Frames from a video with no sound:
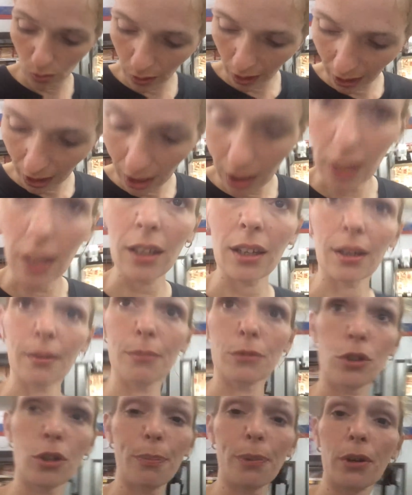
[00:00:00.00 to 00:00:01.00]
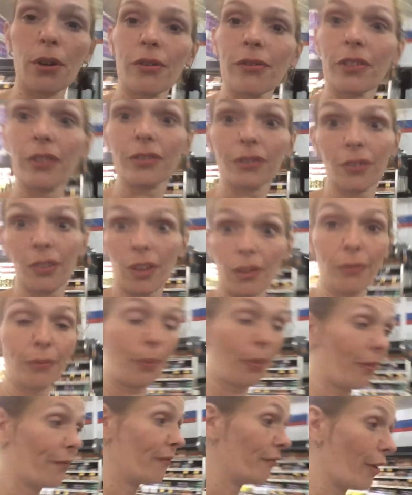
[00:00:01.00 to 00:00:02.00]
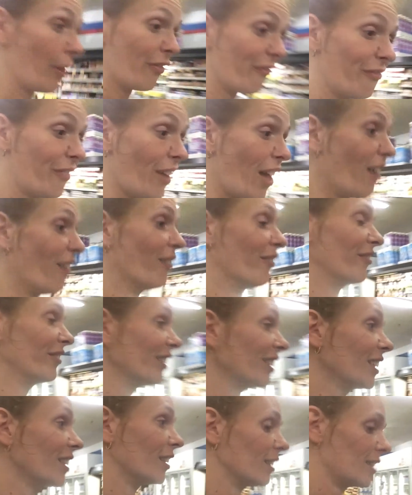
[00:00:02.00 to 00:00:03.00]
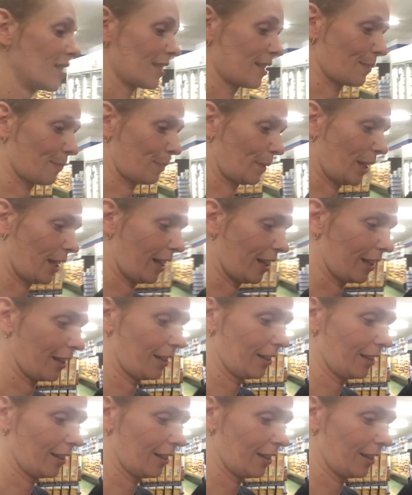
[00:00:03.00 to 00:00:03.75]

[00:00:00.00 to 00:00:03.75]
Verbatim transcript: Oh, hey, I'm tripping over the, the Velveeta display.